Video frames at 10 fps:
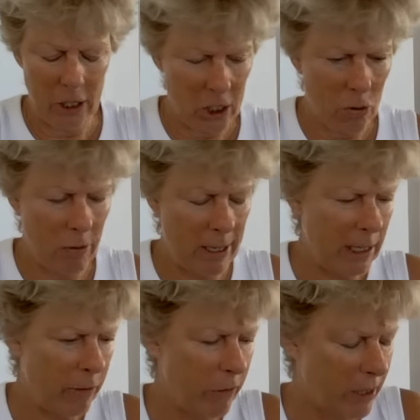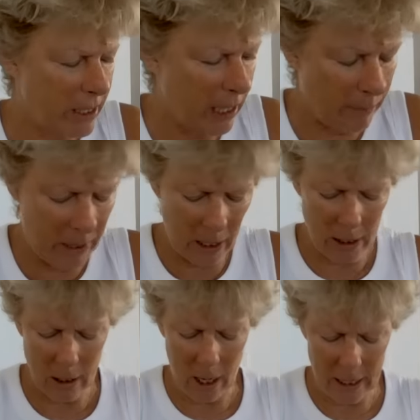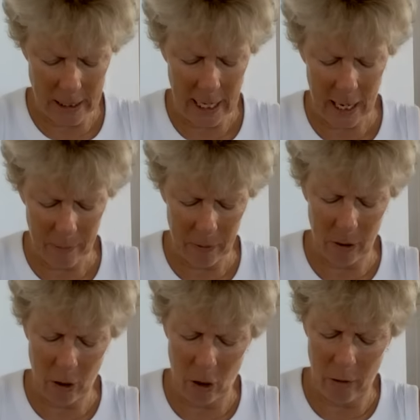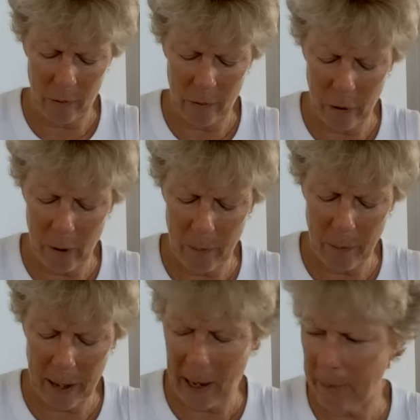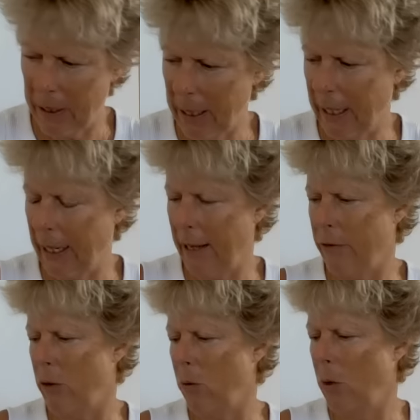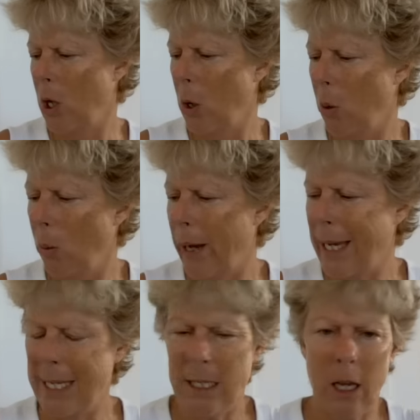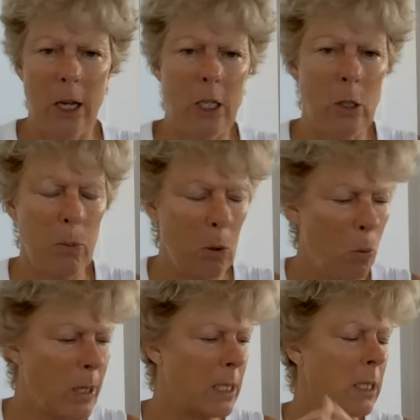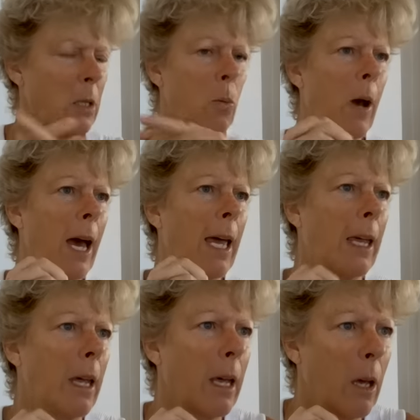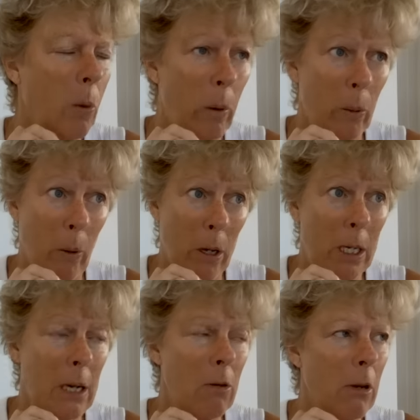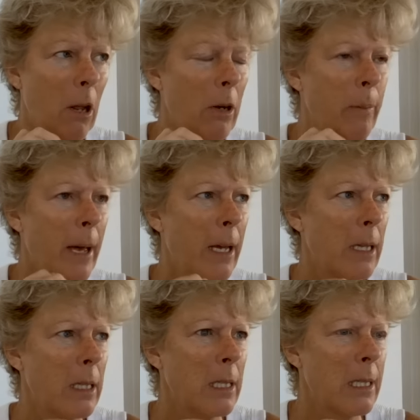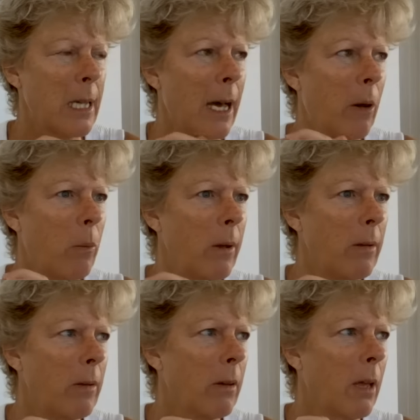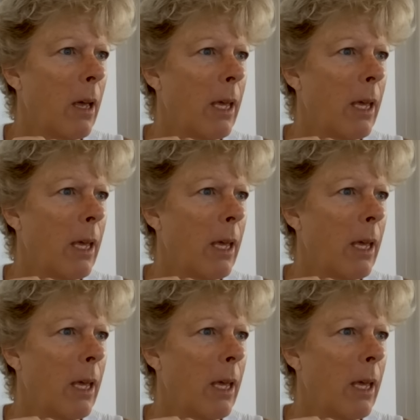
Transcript: I just really feel something is going to happen on a very public level where he's going to be whisked away. You won't hear a lot about it to start with.